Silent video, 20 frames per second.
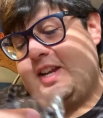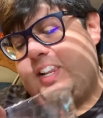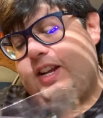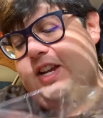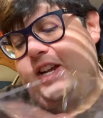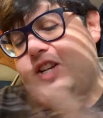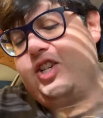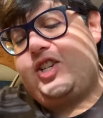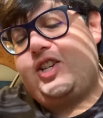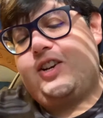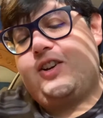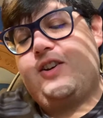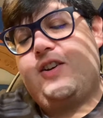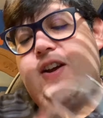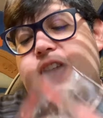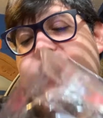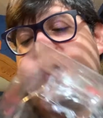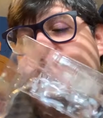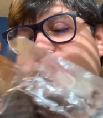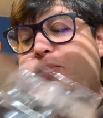and she her
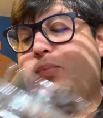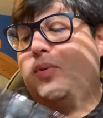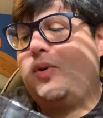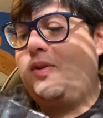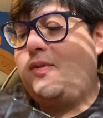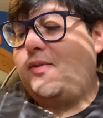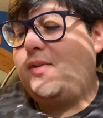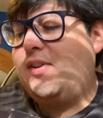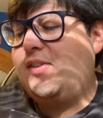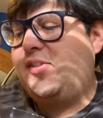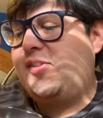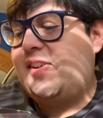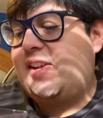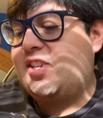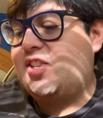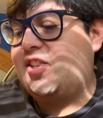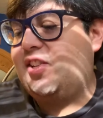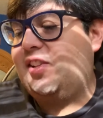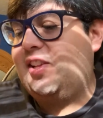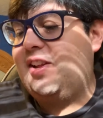ex-boyfriend
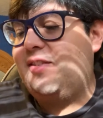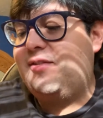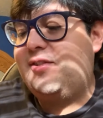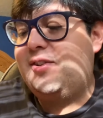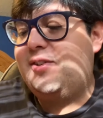slash lover,